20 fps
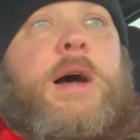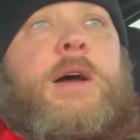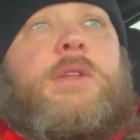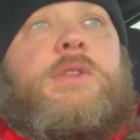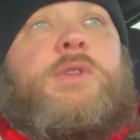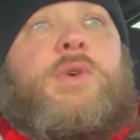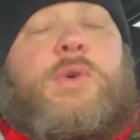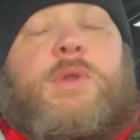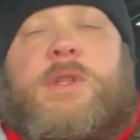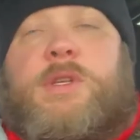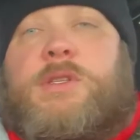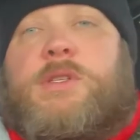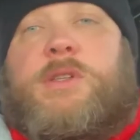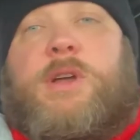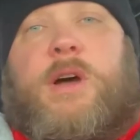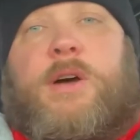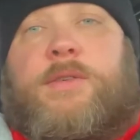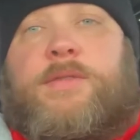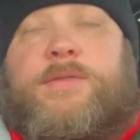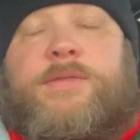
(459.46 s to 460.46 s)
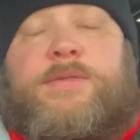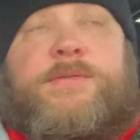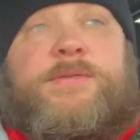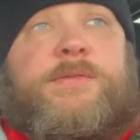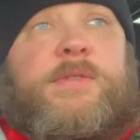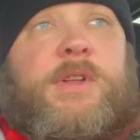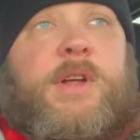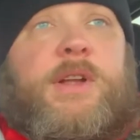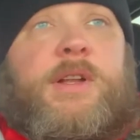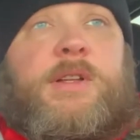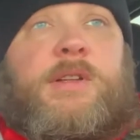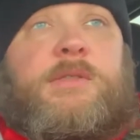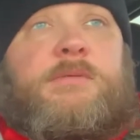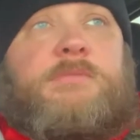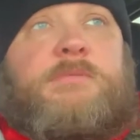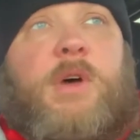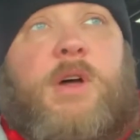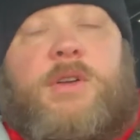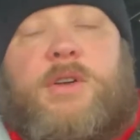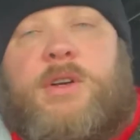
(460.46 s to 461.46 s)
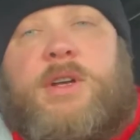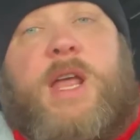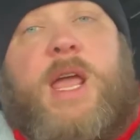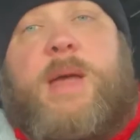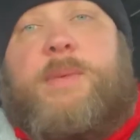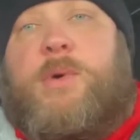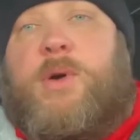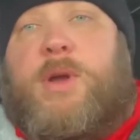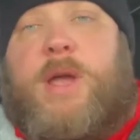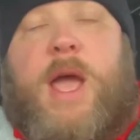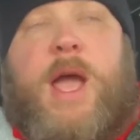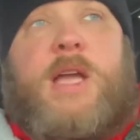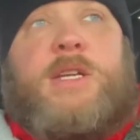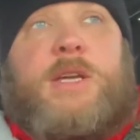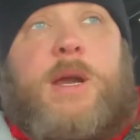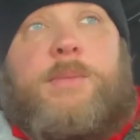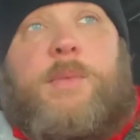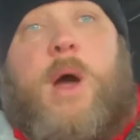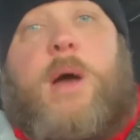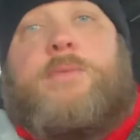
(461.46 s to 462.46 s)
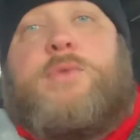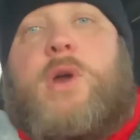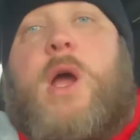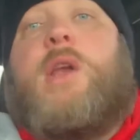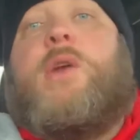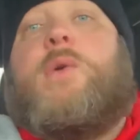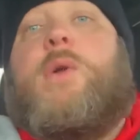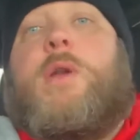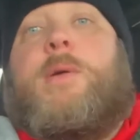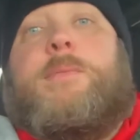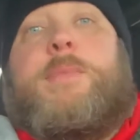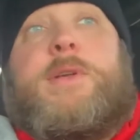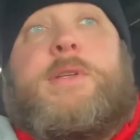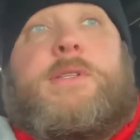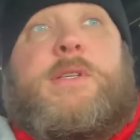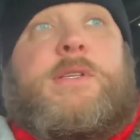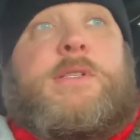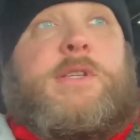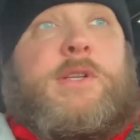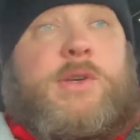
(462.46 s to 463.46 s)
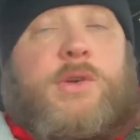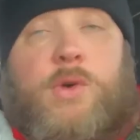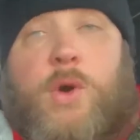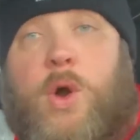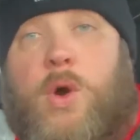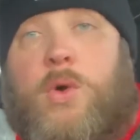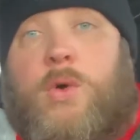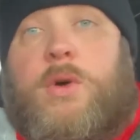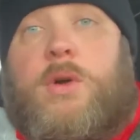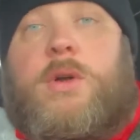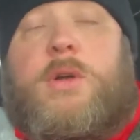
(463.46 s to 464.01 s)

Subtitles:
doing this stuff like under table cash. I'm trying to run a business and grow.